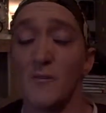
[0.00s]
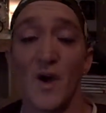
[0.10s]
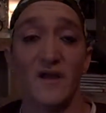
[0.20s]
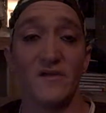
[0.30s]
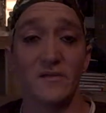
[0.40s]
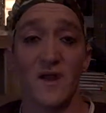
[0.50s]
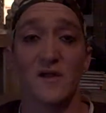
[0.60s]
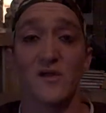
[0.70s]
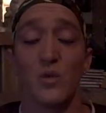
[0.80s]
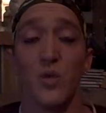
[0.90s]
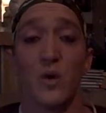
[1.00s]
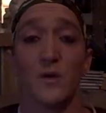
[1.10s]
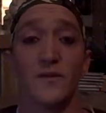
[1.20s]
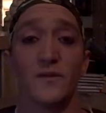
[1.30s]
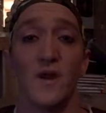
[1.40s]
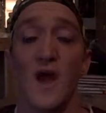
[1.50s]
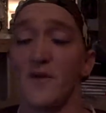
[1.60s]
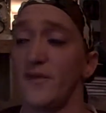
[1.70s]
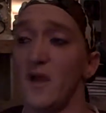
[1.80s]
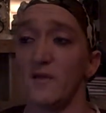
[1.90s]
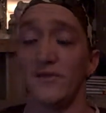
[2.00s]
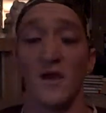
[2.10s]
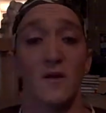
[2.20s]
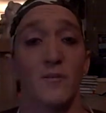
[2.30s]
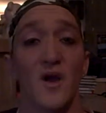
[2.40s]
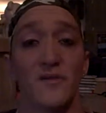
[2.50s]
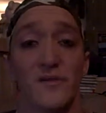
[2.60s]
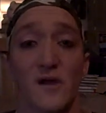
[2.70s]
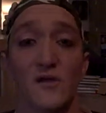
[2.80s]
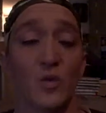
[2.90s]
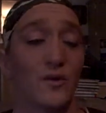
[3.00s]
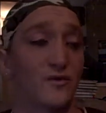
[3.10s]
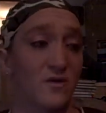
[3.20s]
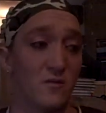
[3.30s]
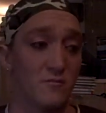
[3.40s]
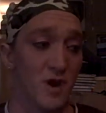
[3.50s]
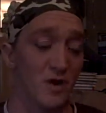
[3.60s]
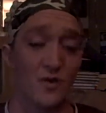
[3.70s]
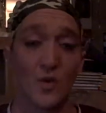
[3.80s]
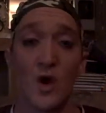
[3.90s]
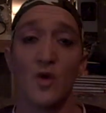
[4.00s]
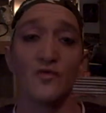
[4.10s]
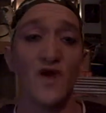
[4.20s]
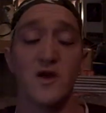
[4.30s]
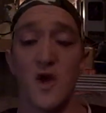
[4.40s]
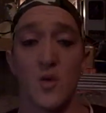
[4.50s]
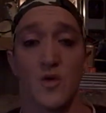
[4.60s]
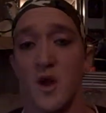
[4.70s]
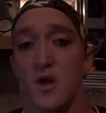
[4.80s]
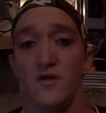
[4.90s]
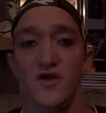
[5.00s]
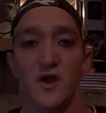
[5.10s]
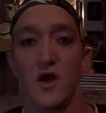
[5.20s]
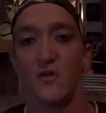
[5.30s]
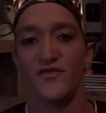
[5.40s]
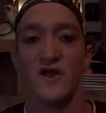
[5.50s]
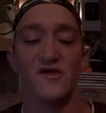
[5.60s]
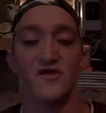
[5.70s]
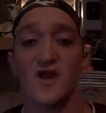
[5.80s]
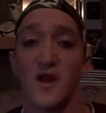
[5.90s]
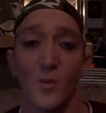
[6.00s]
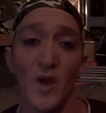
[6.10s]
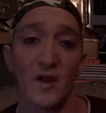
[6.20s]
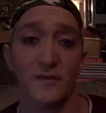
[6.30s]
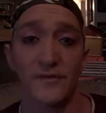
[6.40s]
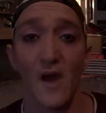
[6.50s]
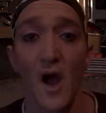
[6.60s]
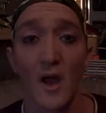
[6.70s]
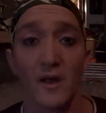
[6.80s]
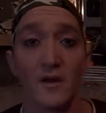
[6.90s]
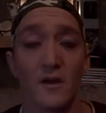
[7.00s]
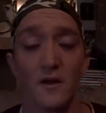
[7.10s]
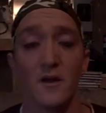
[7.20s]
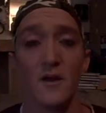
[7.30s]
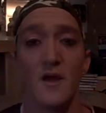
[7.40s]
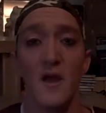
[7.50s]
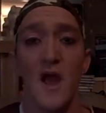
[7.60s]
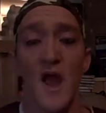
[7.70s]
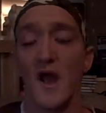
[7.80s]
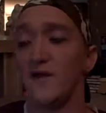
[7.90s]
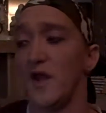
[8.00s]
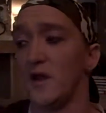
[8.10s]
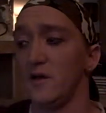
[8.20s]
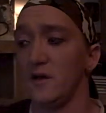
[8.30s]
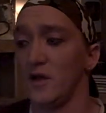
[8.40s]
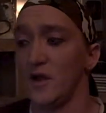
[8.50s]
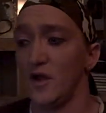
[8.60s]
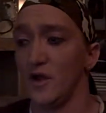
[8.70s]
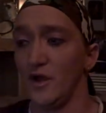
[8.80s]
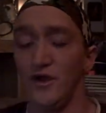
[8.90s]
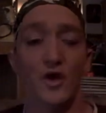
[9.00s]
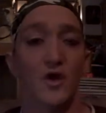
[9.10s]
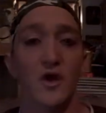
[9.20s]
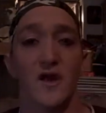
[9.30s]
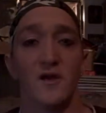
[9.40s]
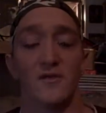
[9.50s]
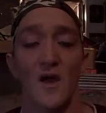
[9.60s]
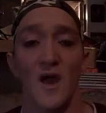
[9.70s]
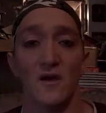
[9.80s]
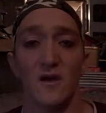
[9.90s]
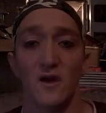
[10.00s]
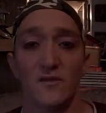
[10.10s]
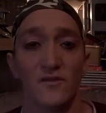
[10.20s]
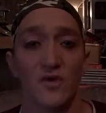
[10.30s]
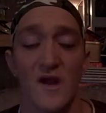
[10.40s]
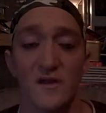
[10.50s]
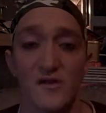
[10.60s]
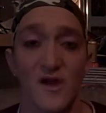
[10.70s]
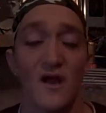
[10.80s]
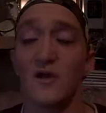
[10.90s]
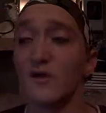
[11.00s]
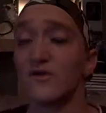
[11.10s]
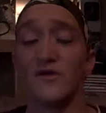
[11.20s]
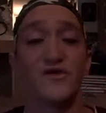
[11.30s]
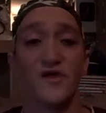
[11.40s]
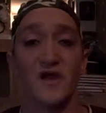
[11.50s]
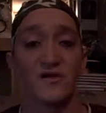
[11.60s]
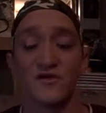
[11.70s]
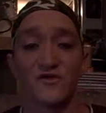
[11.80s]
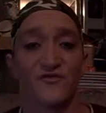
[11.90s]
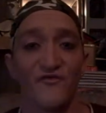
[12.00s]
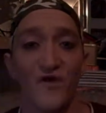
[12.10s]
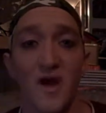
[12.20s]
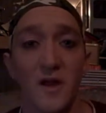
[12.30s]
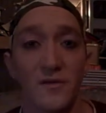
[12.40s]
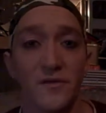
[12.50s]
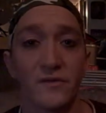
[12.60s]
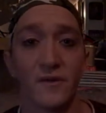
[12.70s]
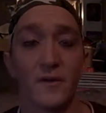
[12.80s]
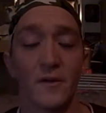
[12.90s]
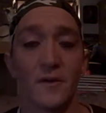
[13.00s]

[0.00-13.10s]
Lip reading: bisexuals, saying it's like bisexuals are in the middle of the road and they don't know, they just need to pick a side. And then you look at us transgenders and see us as freaks.